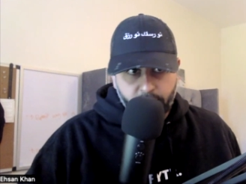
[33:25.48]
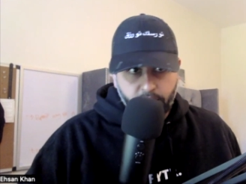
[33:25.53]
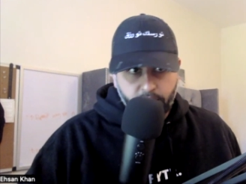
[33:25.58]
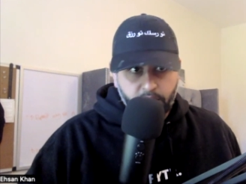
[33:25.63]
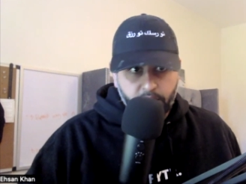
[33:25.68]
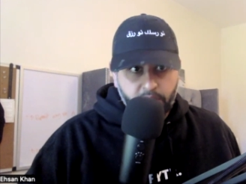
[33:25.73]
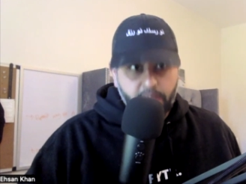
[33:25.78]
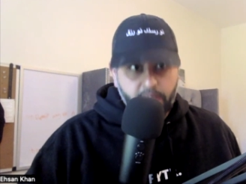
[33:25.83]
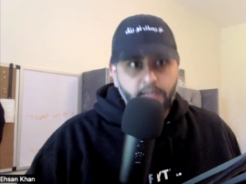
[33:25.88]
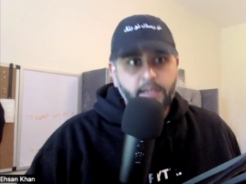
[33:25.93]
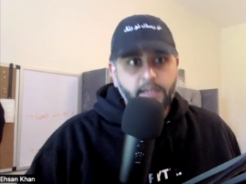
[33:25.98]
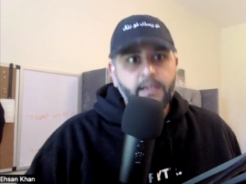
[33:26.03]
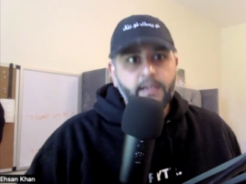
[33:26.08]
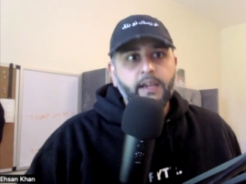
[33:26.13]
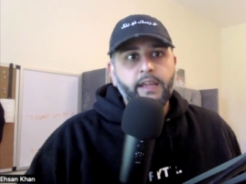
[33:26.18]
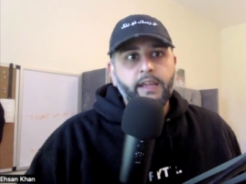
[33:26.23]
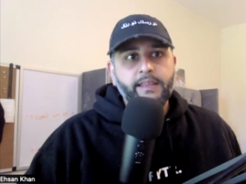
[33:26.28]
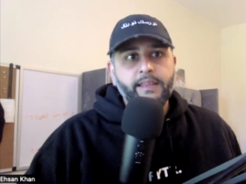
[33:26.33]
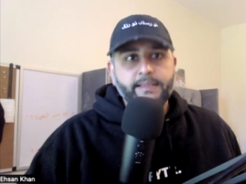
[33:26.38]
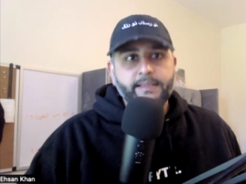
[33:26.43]
Nagi.
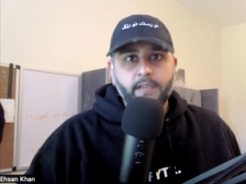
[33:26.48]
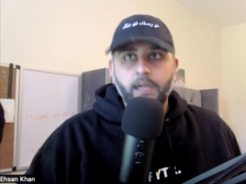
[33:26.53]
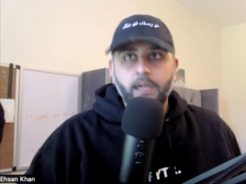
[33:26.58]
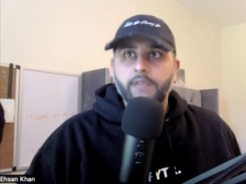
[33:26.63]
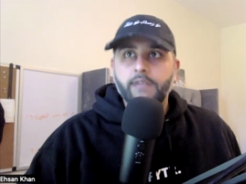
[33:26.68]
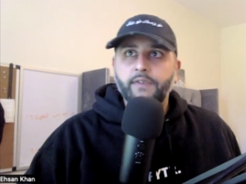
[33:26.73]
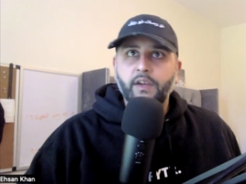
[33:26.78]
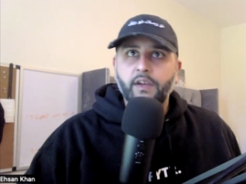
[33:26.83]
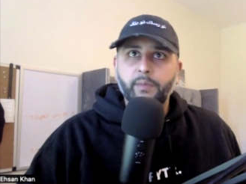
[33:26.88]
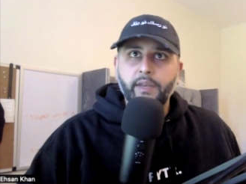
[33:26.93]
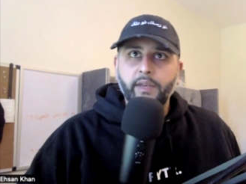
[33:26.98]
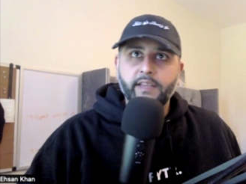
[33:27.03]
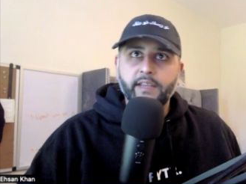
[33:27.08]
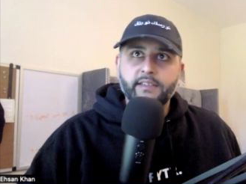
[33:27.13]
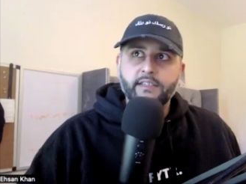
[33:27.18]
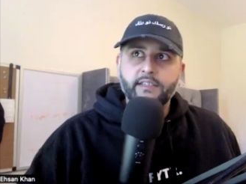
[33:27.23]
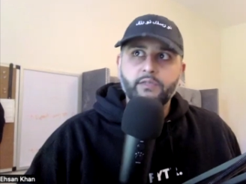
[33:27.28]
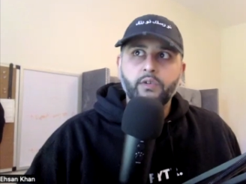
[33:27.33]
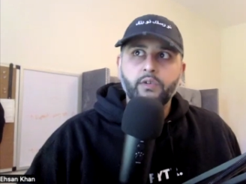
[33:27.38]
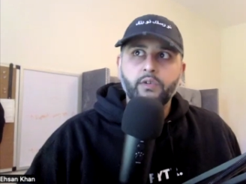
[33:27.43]
In these last mm-hmm. five
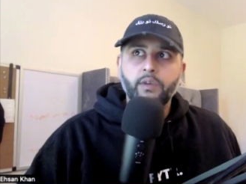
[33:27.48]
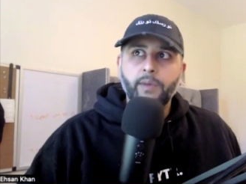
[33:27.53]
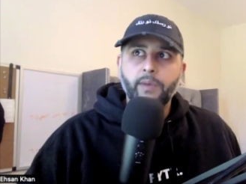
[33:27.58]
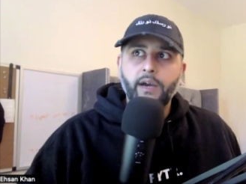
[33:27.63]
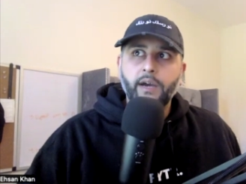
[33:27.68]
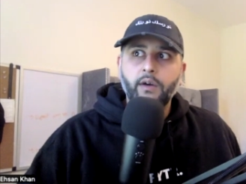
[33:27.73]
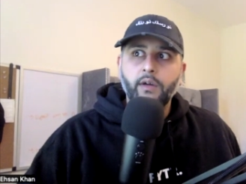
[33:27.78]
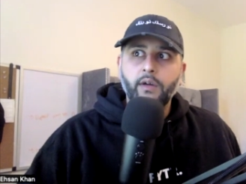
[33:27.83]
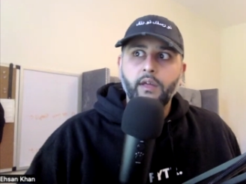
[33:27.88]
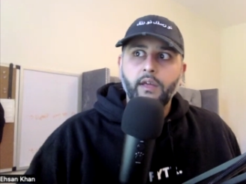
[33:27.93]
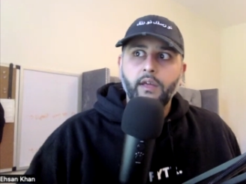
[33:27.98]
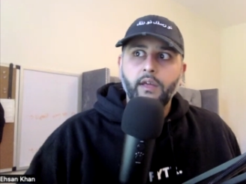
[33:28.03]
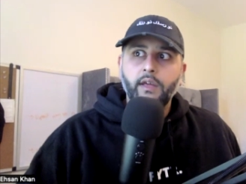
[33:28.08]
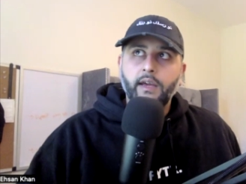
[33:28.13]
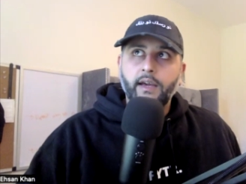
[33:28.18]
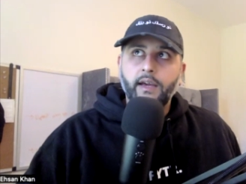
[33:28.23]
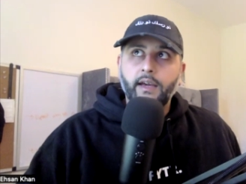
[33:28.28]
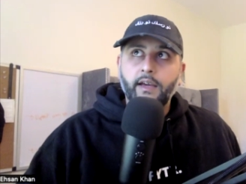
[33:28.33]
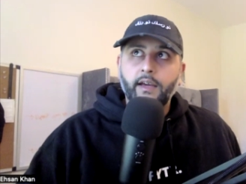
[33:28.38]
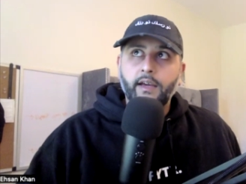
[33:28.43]
minutes, let's talk about
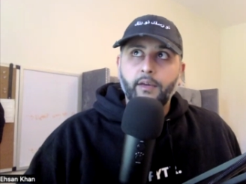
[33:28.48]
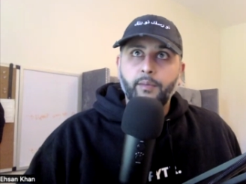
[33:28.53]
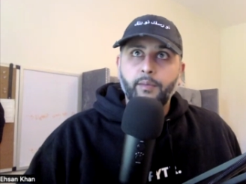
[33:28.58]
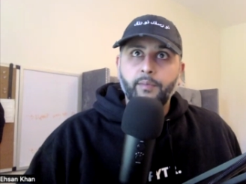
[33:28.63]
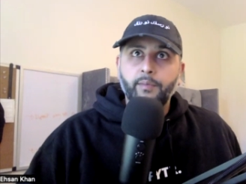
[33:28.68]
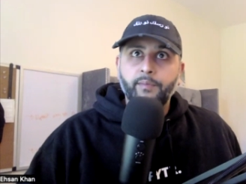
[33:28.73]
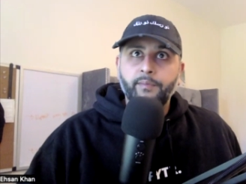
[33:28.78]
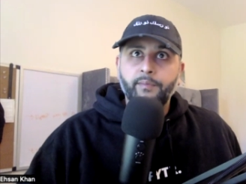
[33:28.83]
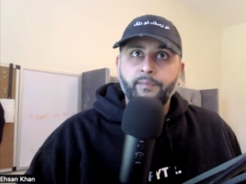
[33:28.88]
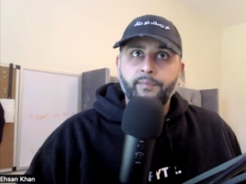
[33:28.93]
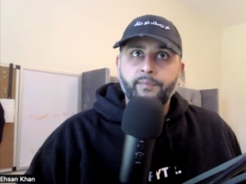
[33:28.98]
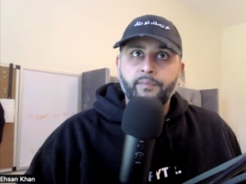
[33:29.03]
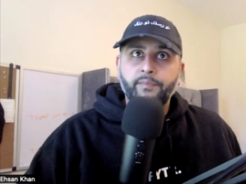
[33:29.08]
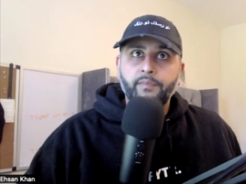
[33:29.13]
um,